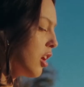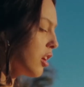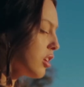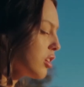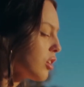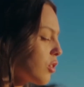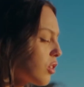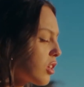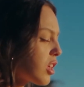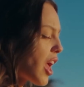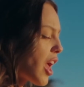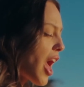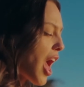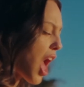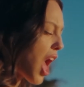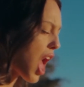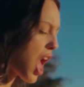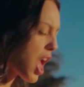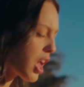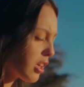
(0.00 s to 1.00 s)
You
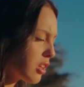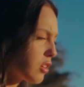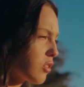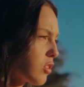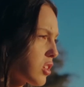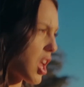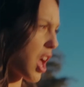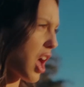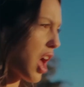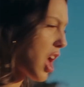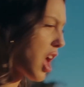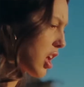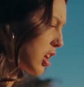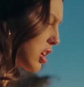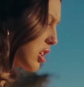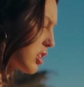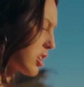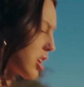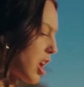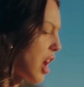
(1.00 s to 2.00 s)
can't
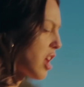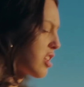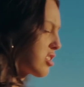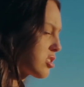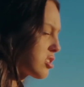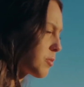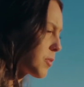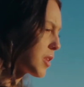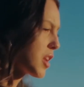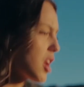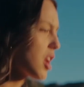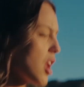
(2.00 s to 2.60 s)
catch me